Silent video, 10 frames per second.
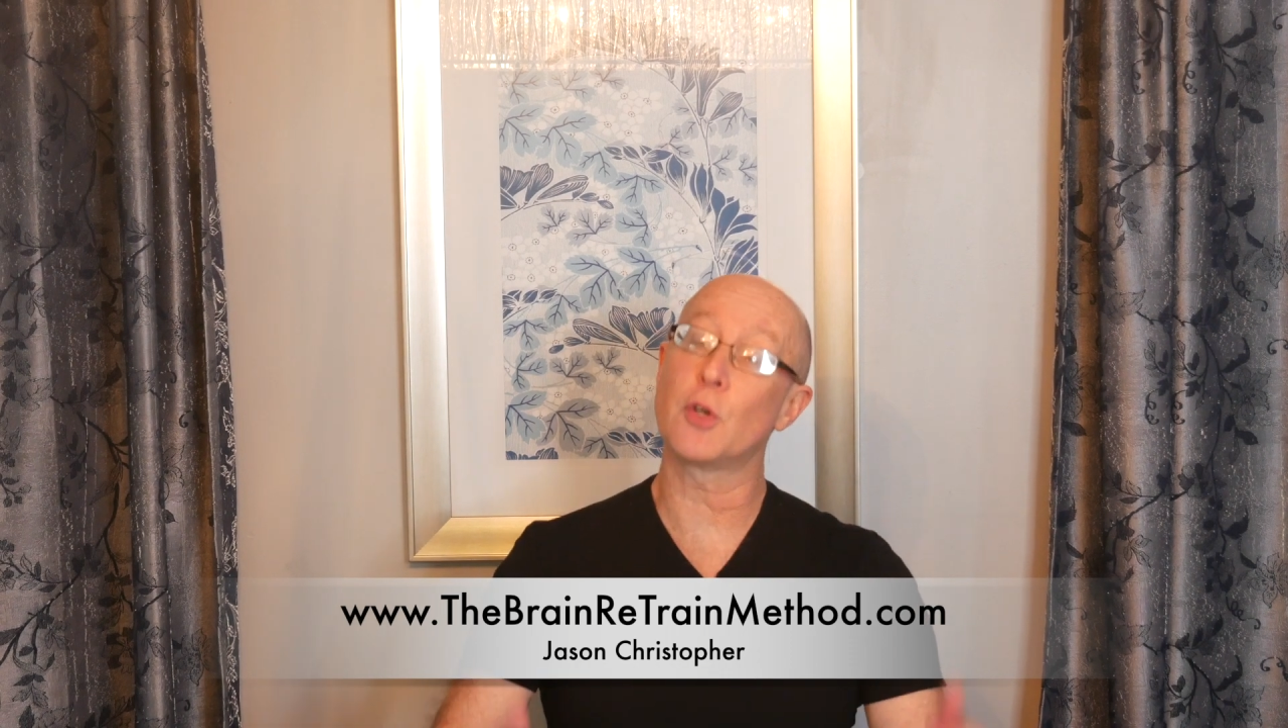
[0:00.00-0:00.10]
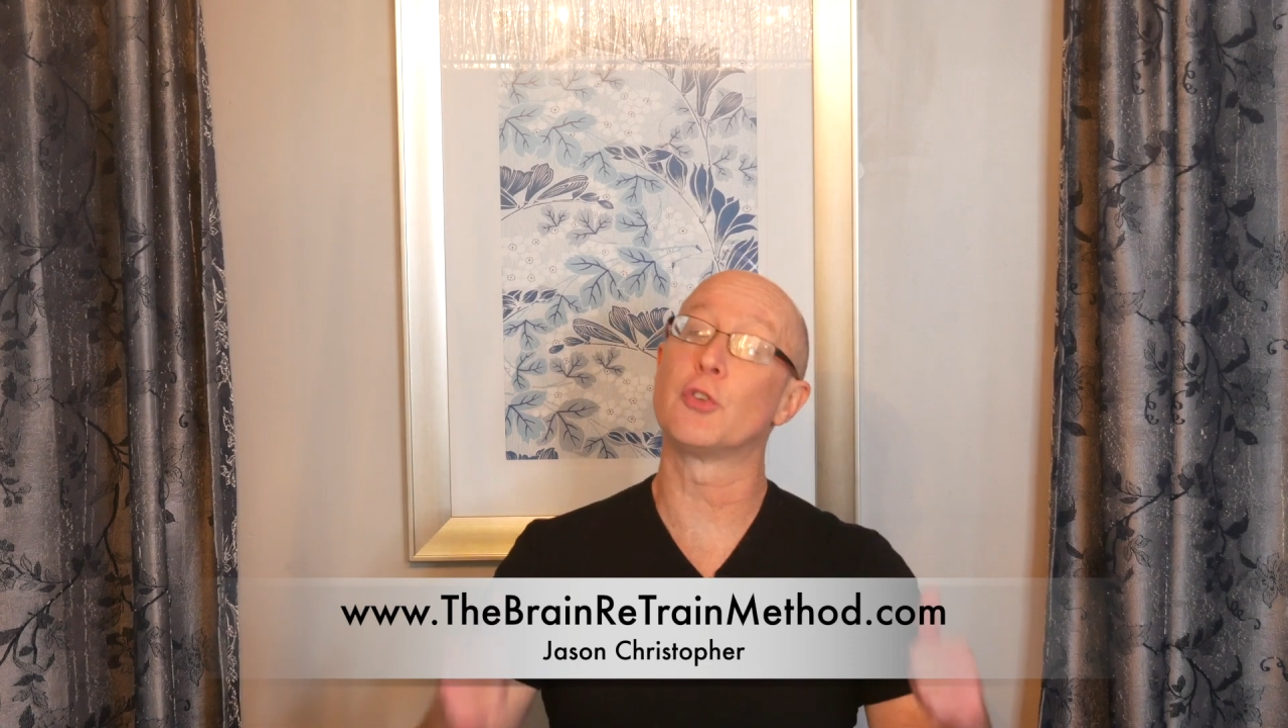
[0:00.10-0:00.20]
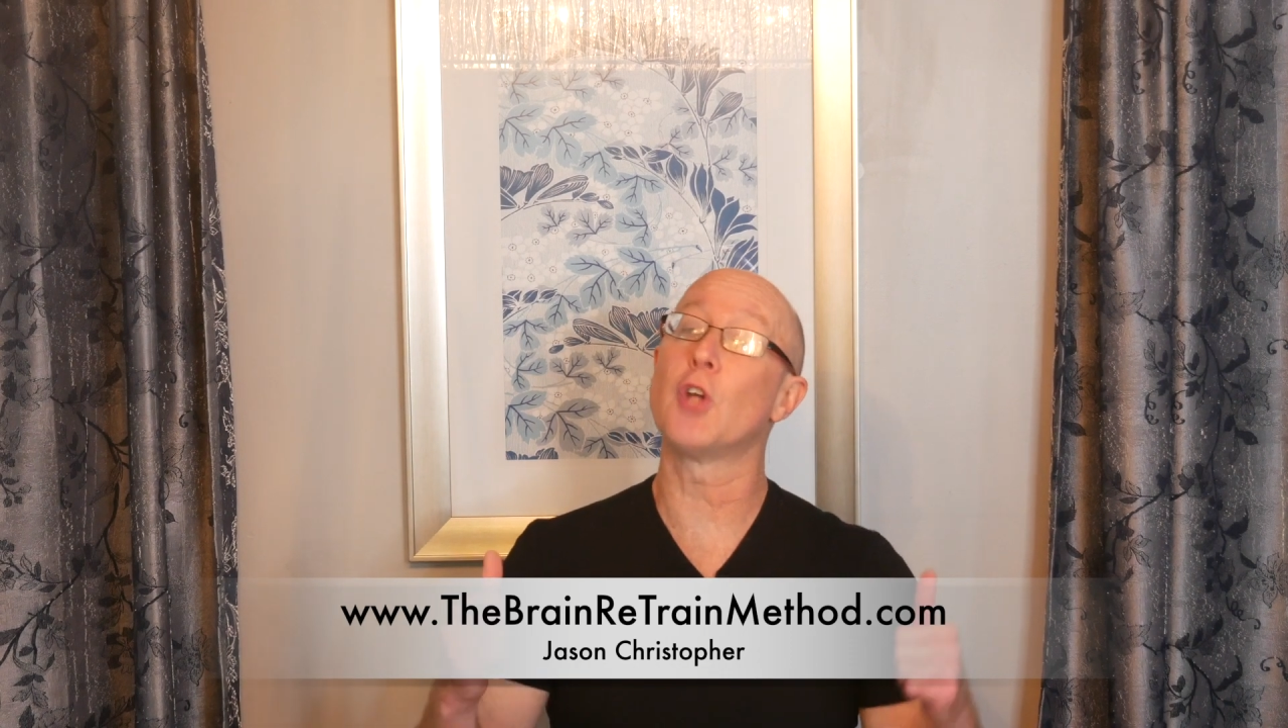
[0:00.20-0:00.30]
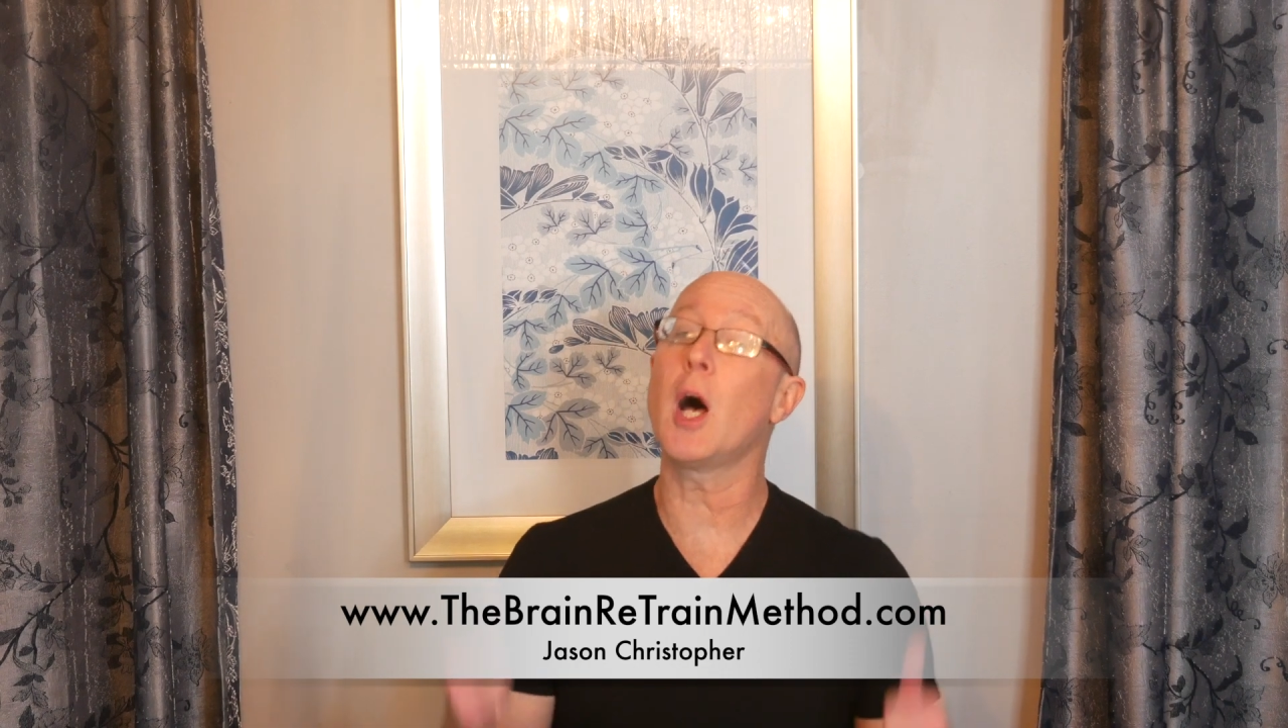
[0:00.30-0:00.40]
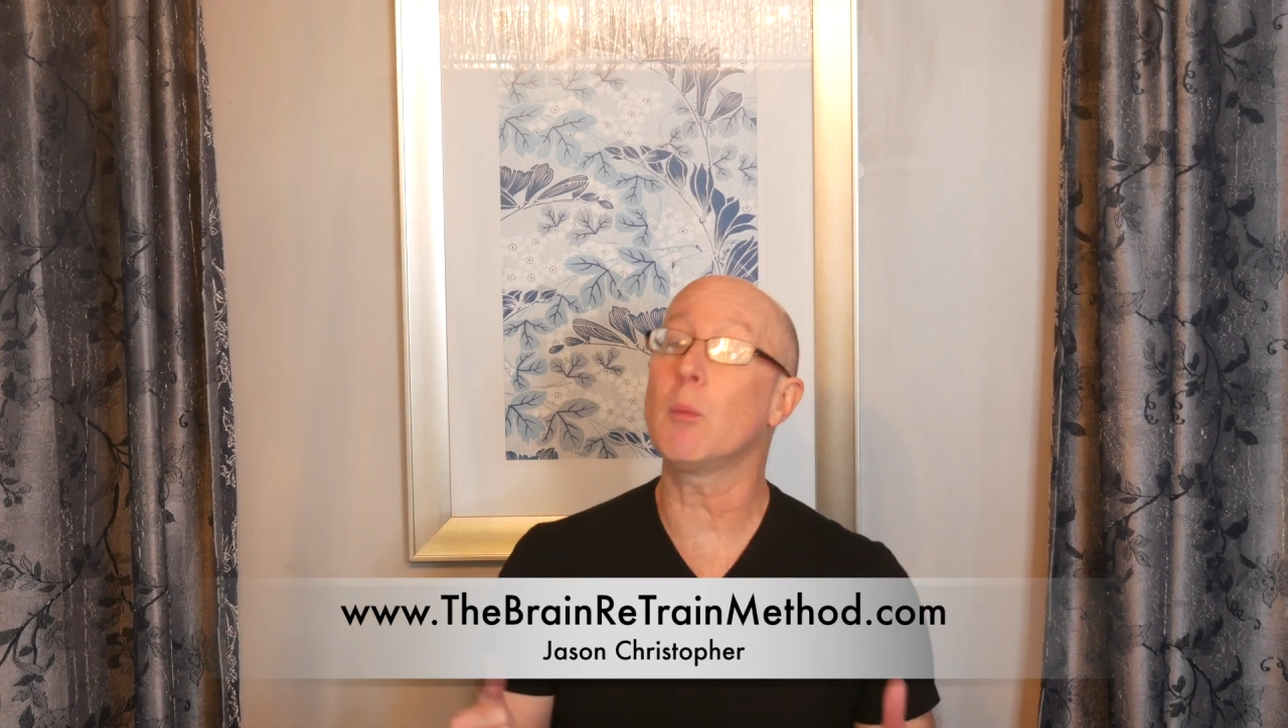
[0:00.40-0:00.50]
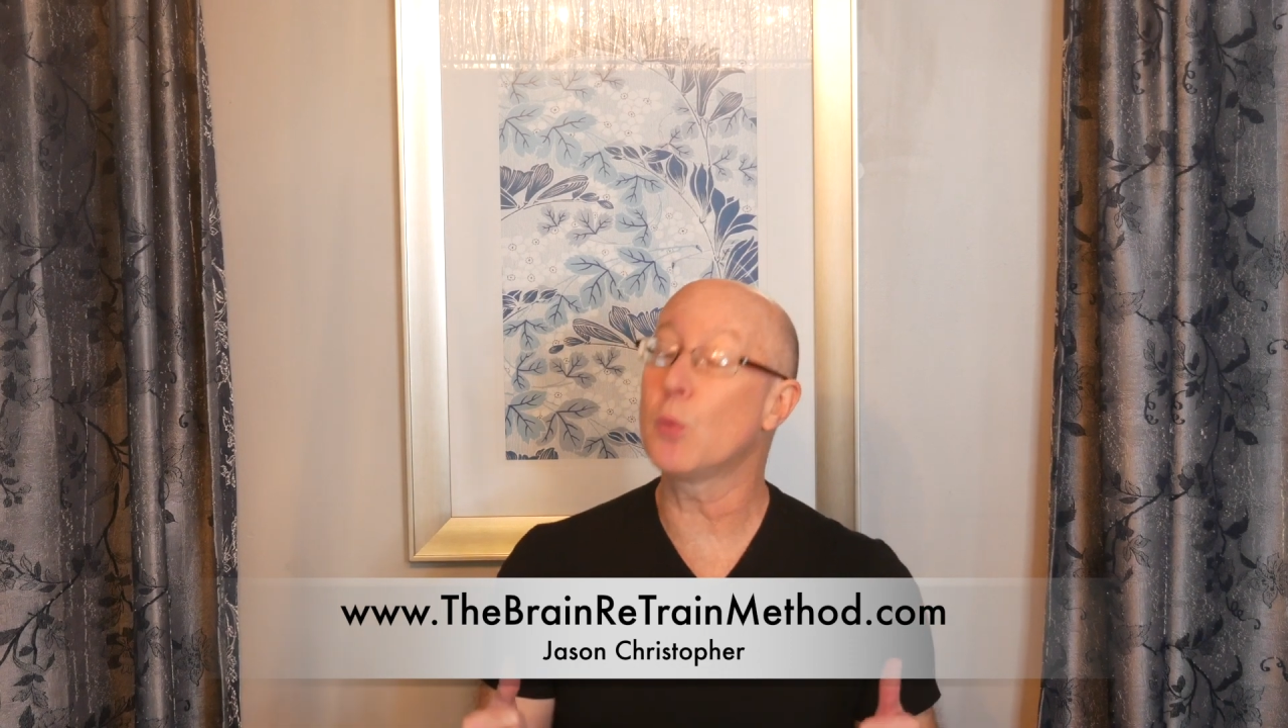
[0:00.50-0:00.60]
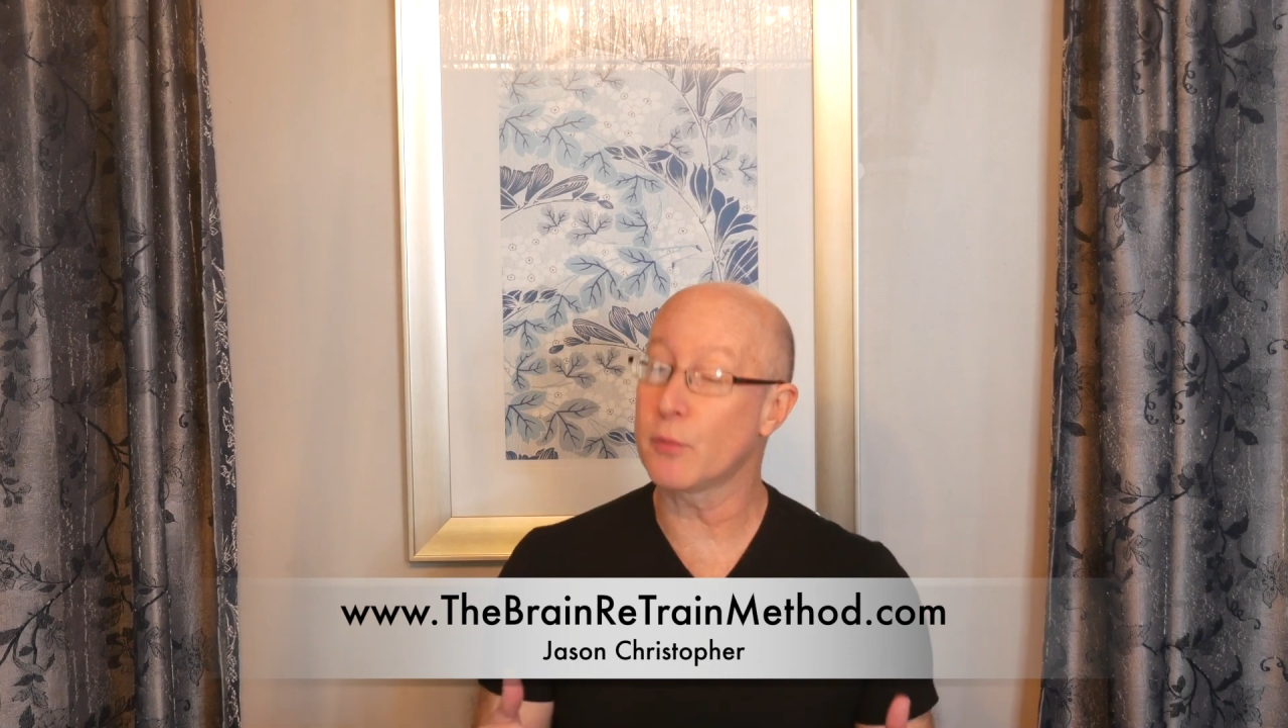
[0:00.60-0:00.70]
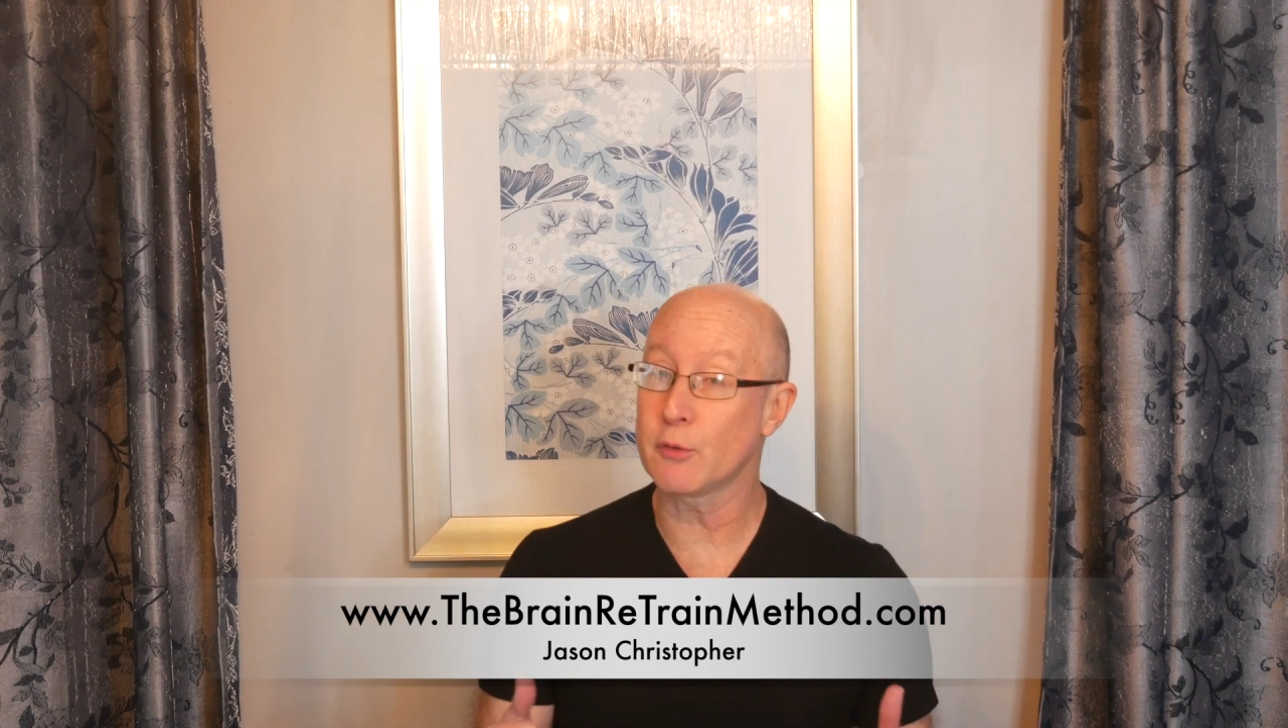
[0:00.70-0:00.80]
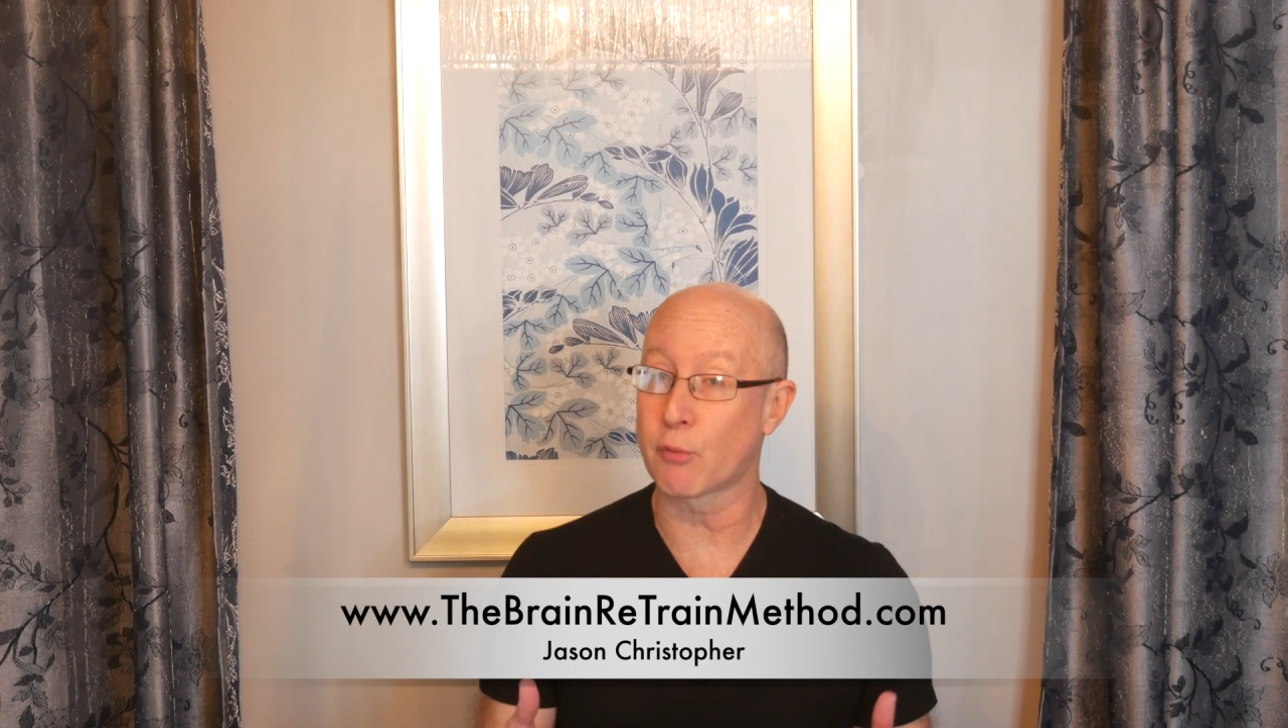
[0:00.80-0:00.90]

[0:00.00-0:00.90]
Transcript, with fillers: you're not moving